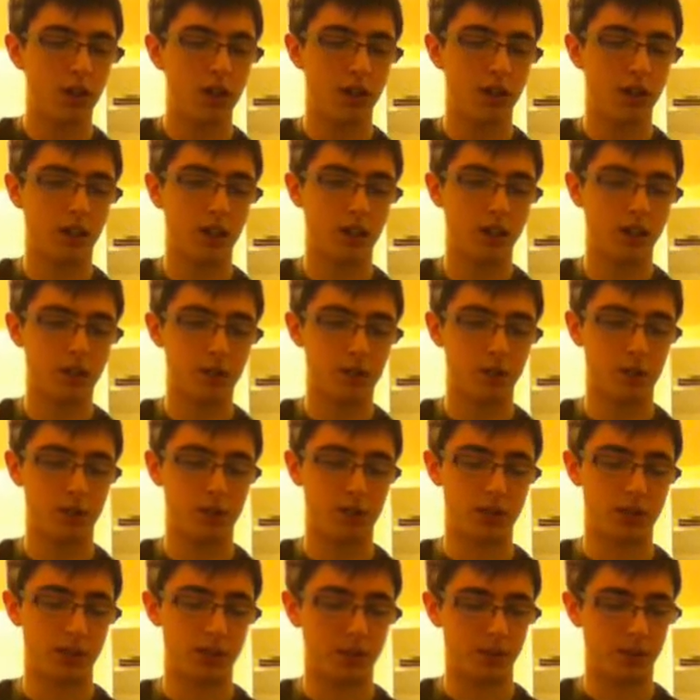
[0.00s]
Now this
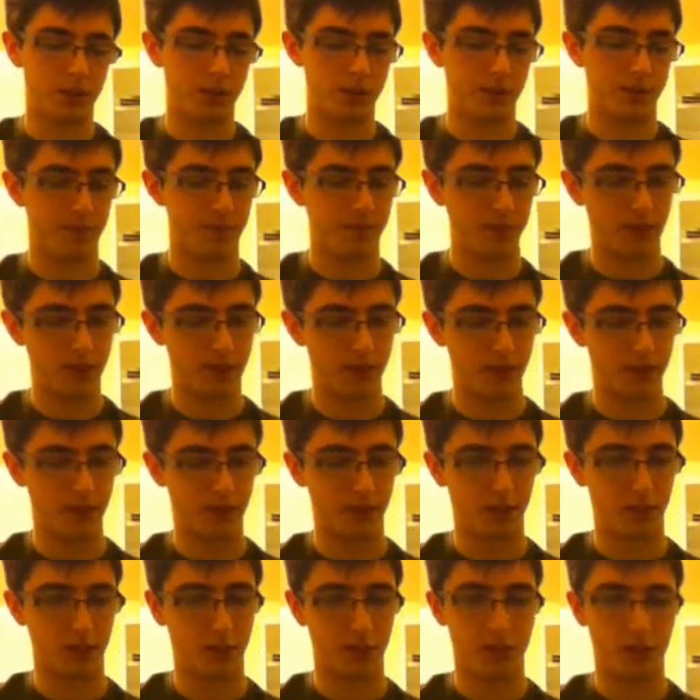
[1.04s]
one's a
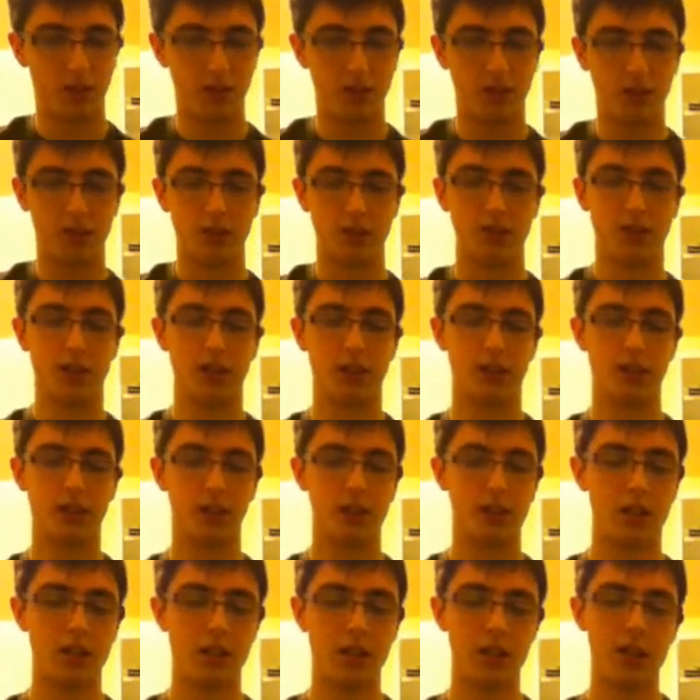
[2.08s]
different chord.
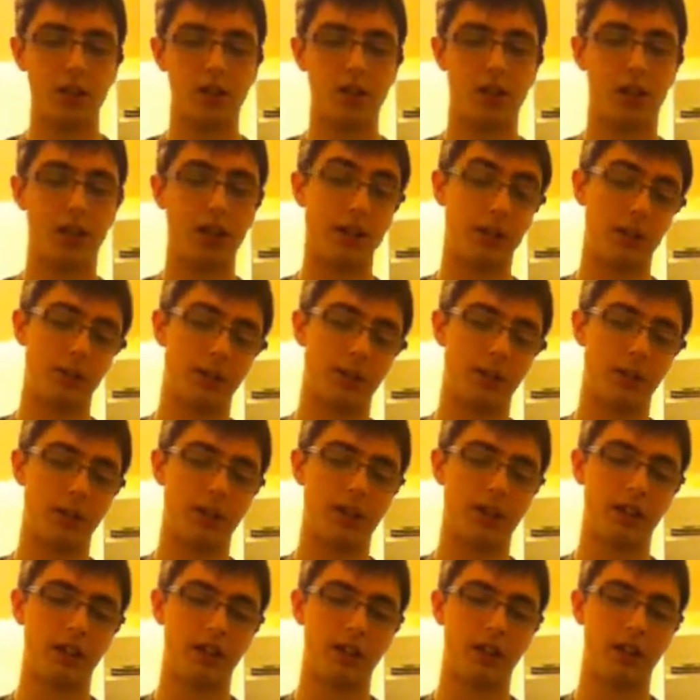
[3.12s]
I take my
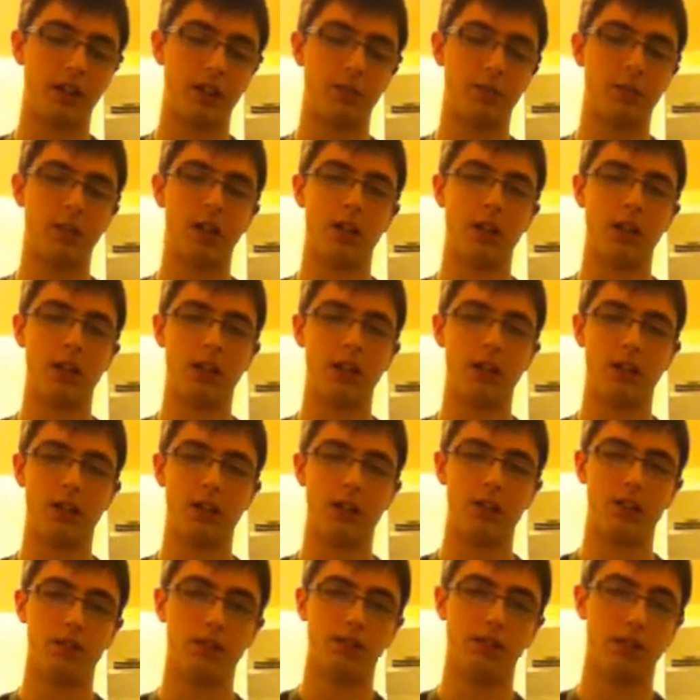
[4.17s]
pinky and my
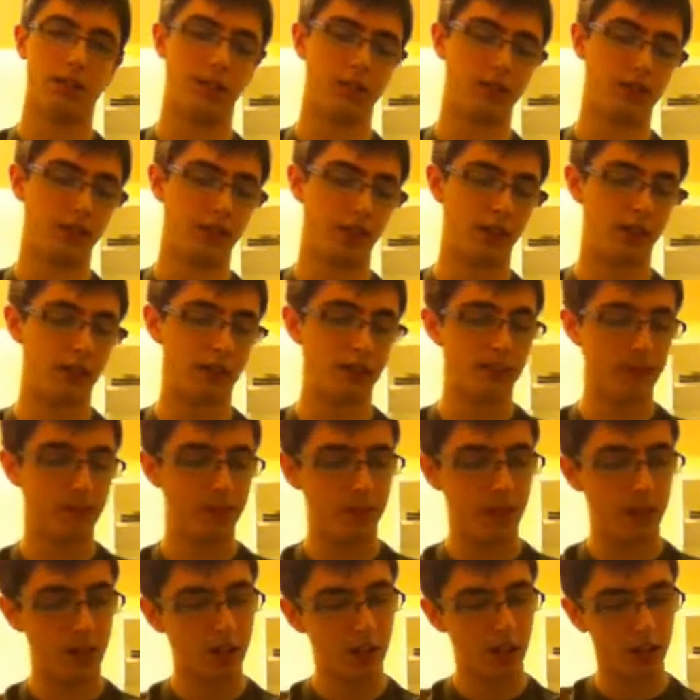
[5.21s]
ring finger,
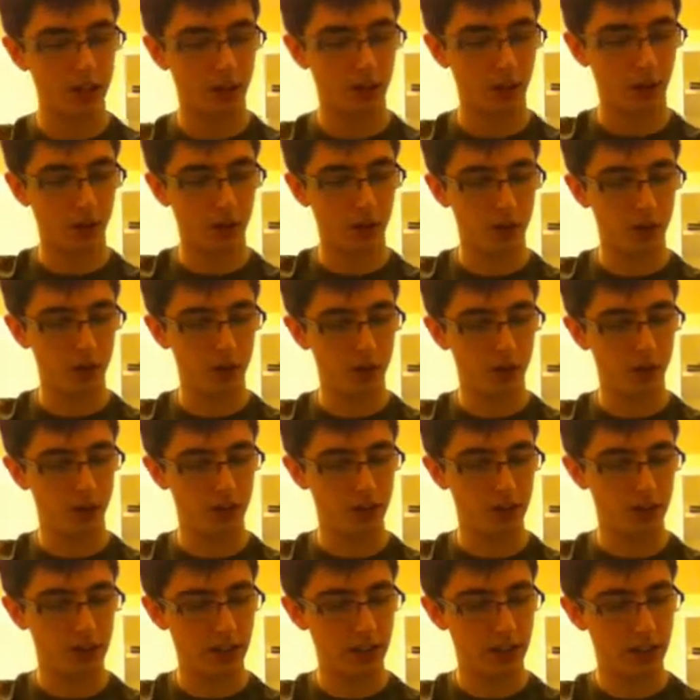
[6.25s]
and they go on the
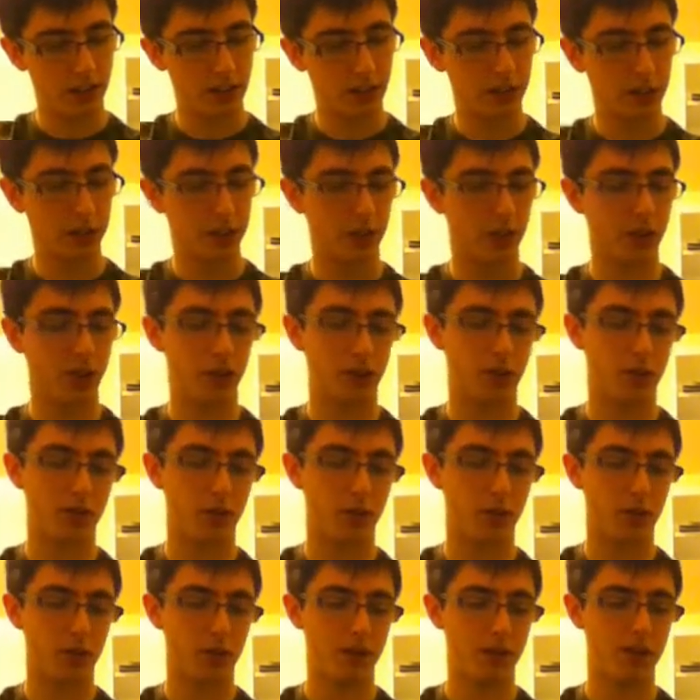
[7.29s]
D and A string on the
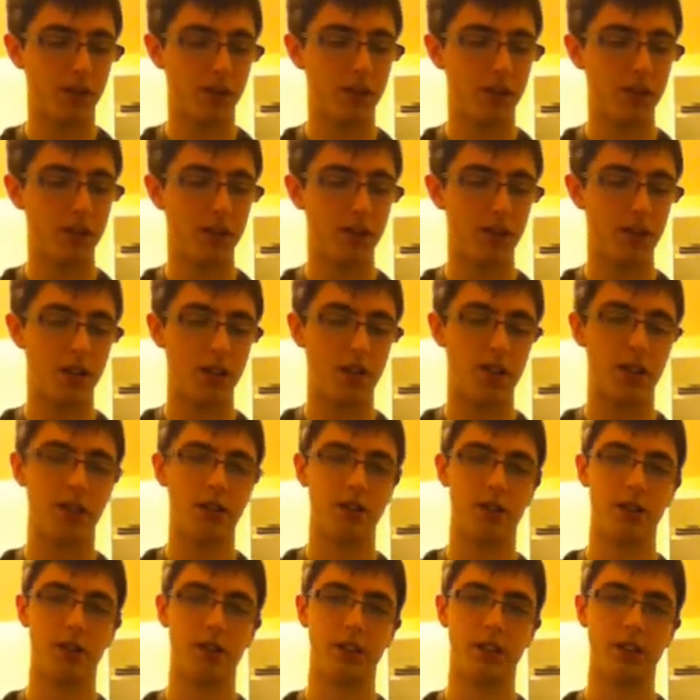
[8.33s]
4th fret, and then
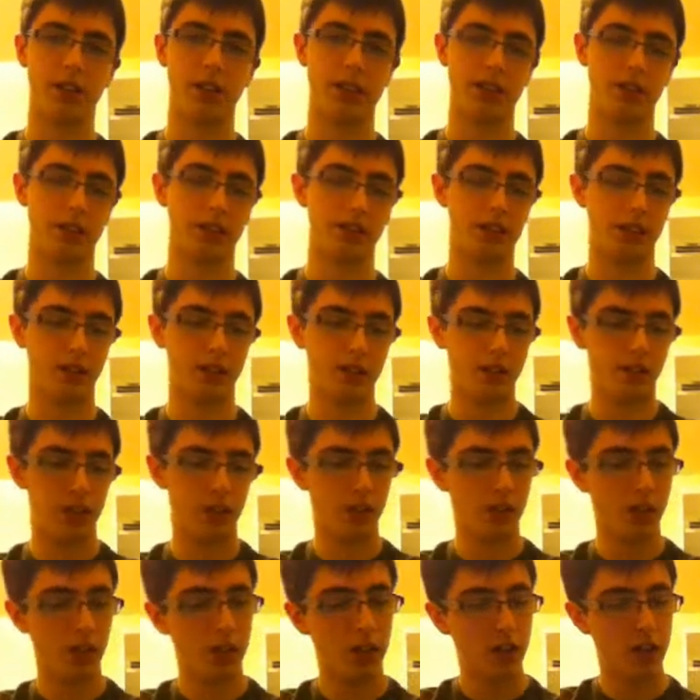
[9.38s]
your index finger,
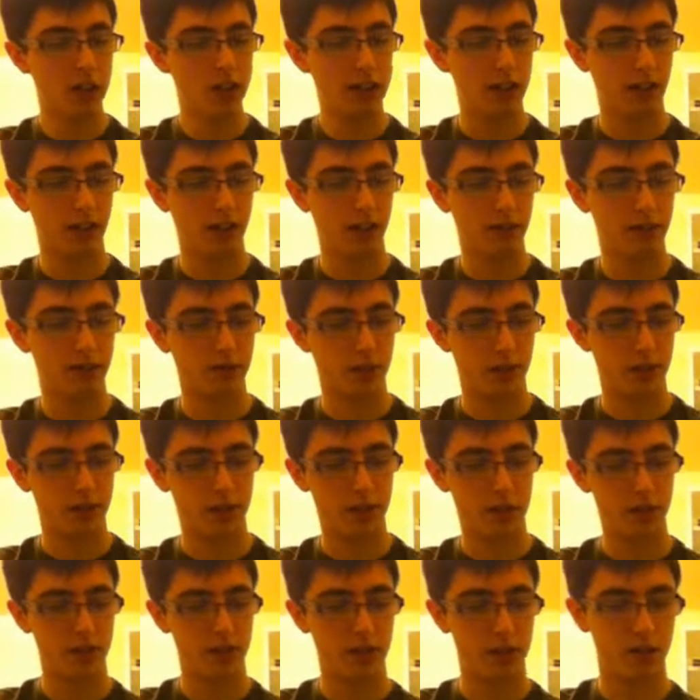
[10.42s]
2nd fret,
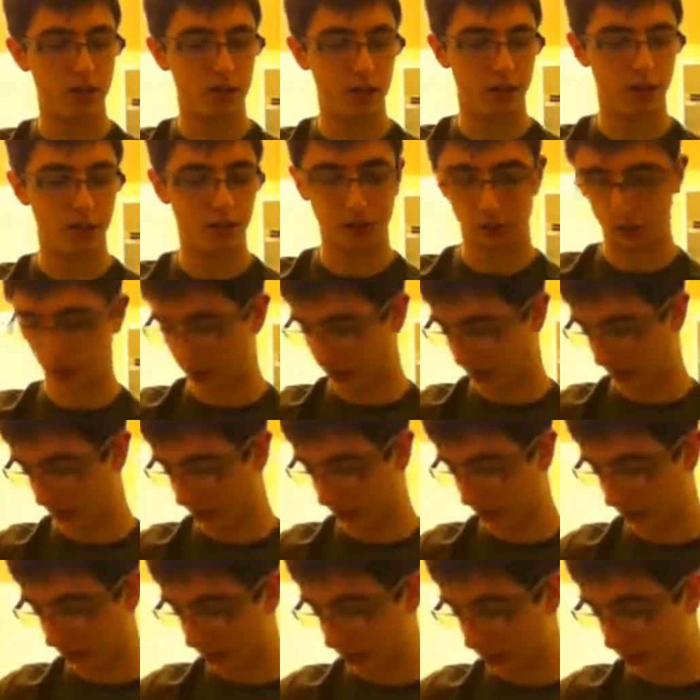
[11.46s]
3rd string,